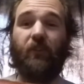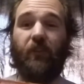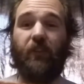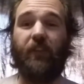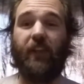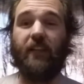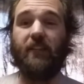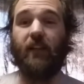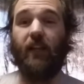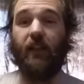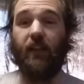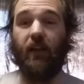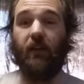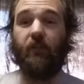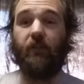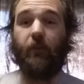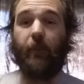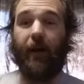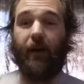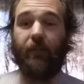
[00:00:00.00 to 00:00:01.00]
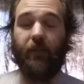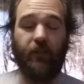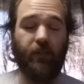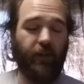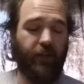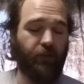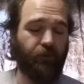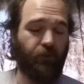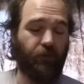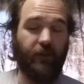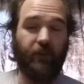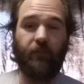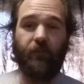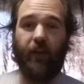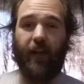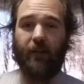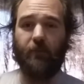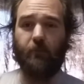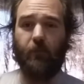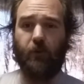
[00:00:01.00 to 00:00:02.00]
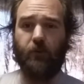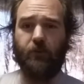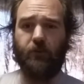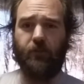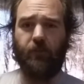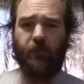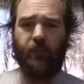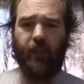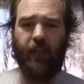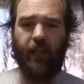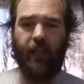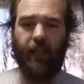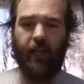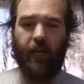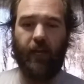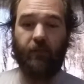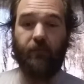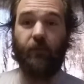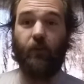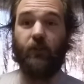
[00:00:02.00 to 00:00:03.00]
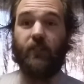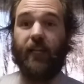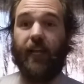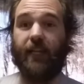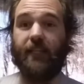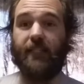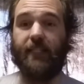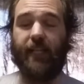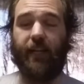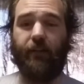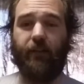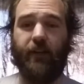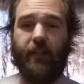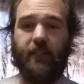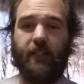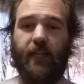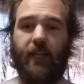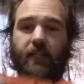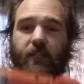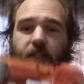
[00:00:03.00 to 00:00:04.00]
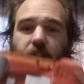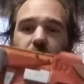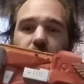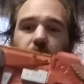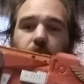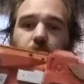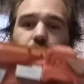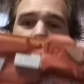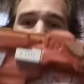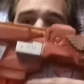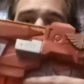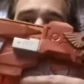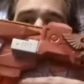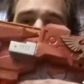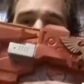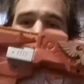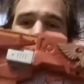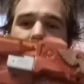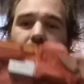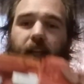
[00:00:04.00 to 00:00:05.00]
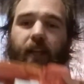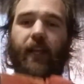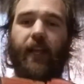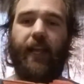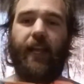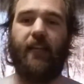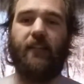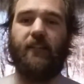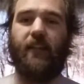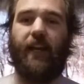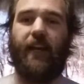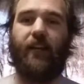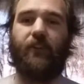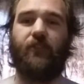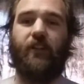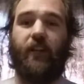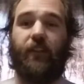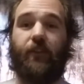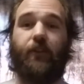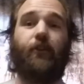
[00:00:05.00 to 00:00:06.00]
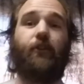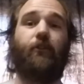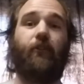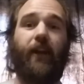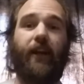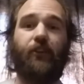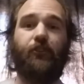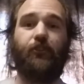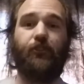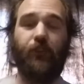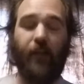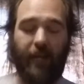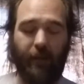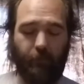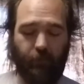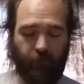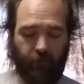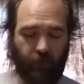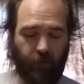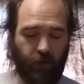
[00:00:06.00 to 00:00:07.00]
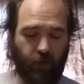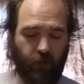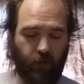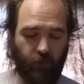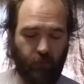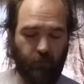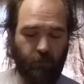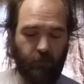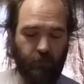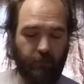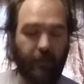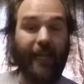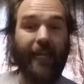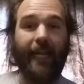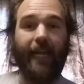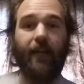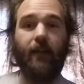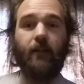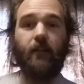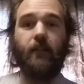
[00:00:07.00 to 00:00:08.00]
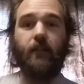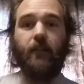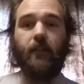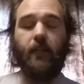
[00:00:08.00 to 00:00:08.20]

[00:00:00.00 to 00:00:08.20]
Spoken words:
of the things I love about the Nitron, in fact most of the Vortex series, is that the grip is actually the correct shape for a human being,